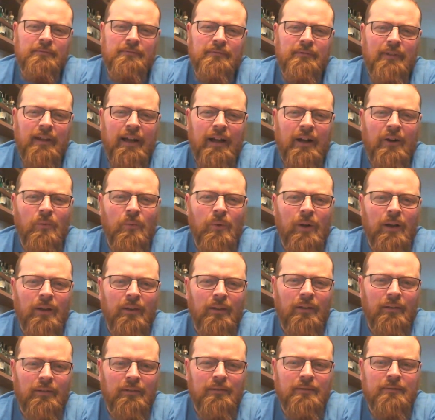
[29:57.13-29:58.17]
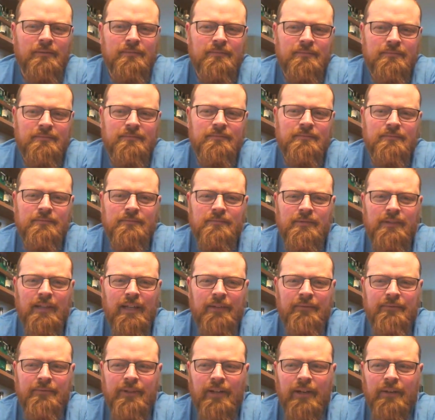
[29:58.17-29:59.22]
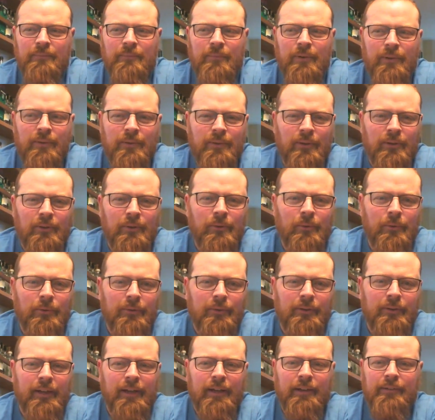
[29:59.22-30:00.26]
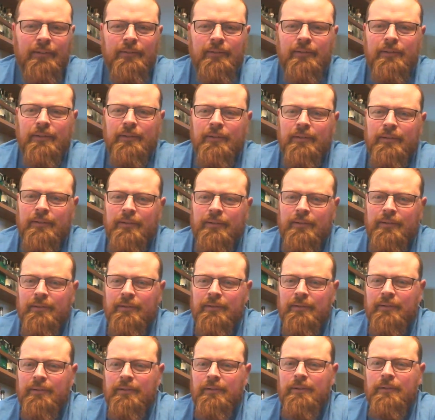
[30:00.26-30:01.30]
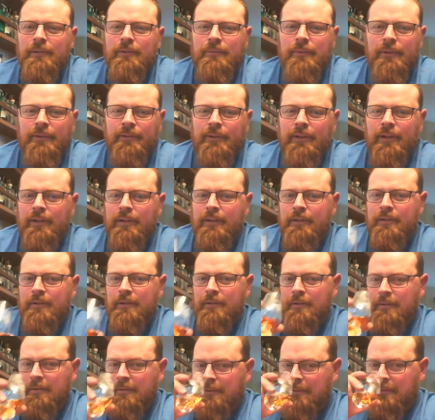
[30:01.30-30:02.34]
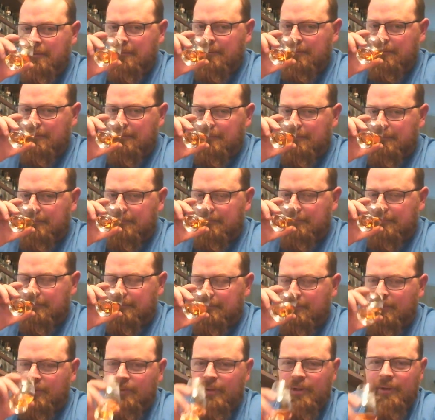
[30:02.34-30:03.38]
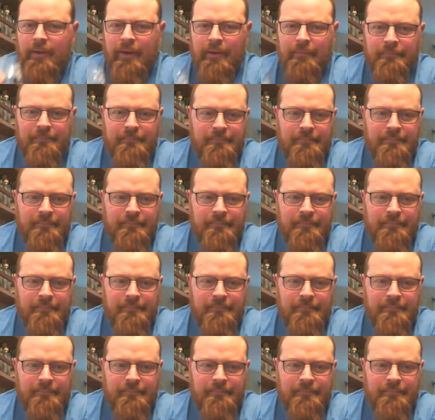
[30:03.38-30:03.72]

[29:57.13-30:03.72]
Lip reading: how well they've done with their quarter cask whiskey. So anyway,